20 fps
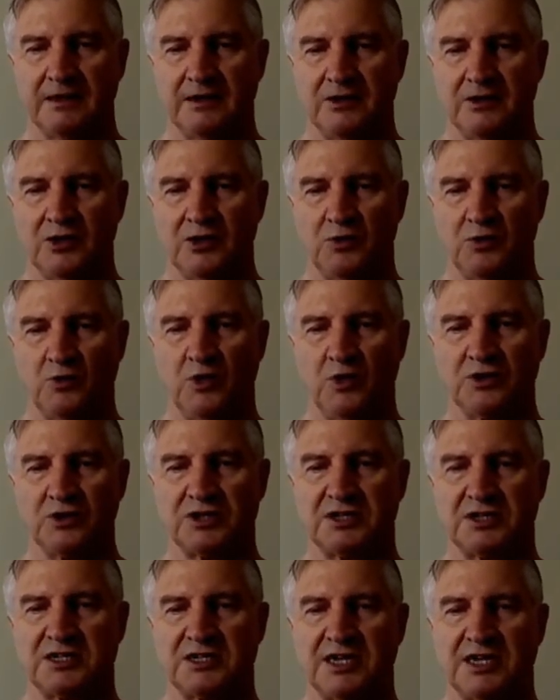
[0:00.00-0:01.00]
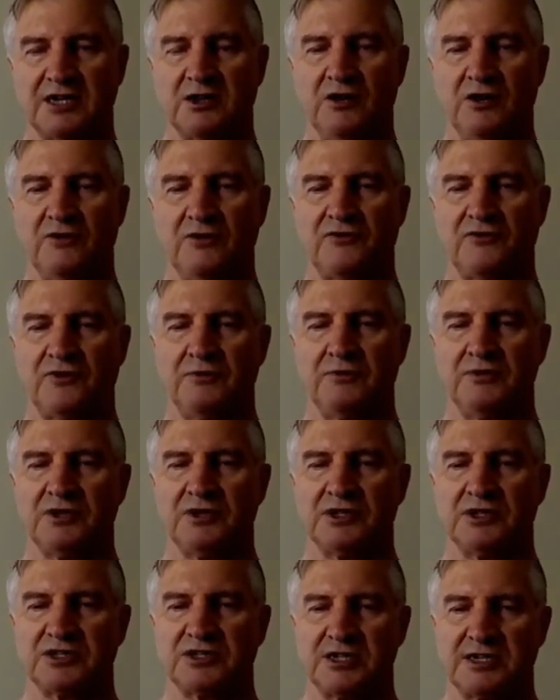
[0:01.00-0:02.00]
who wanted to take over from
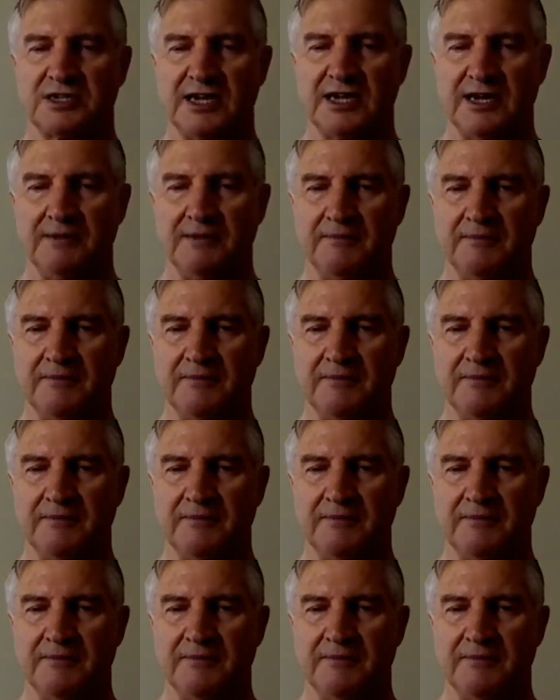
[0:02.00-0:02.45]
Saddam.